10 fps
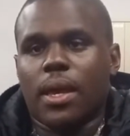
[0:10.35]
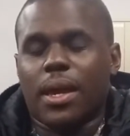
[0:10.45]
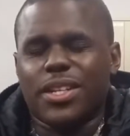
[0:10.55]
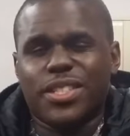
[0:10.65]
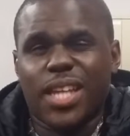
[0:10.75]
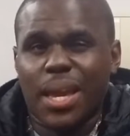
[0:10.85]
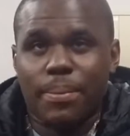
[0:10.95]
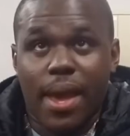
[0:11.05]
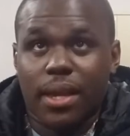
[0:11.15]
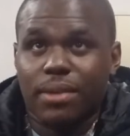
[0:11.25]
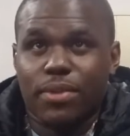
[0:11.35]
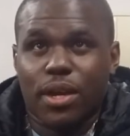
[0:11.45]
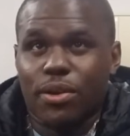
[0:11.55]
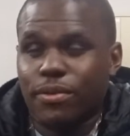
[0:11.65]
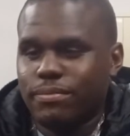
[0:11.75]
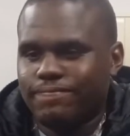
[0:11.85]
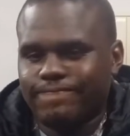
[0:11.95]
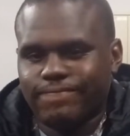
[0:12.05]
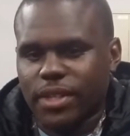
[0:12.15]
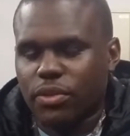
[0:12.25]
I just came back about
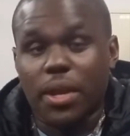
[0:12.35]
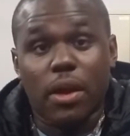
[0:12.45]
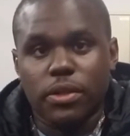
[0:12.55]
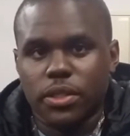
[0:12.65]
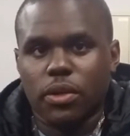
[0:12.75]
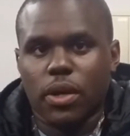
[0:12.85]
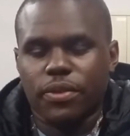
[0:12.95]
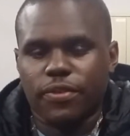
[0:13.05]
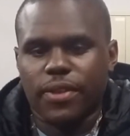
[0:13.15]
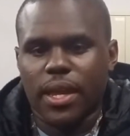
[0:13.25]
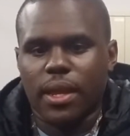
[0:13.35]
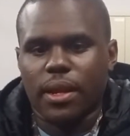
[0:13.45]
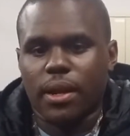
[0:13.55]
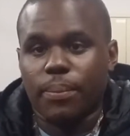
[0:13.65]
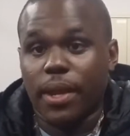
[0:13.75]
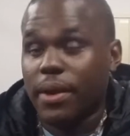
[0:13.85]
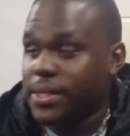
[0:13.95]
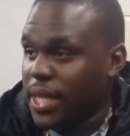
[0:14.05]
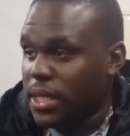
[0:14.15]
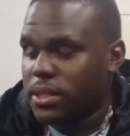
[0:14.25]
three hours ago out a flight, and I'm here at
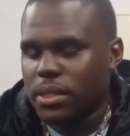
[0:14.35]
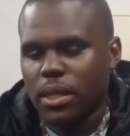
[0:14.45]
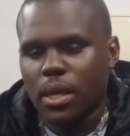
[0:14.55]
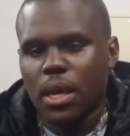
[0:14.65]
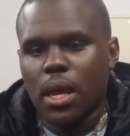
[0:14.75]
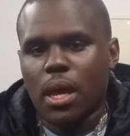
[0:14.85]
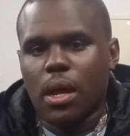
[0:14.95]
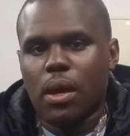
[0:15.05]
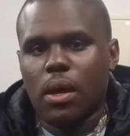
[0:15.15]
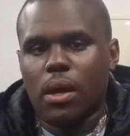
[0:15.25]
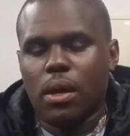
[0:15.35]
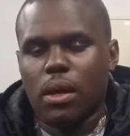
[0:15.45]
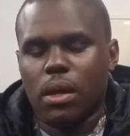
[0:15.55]
Tate's. Uh,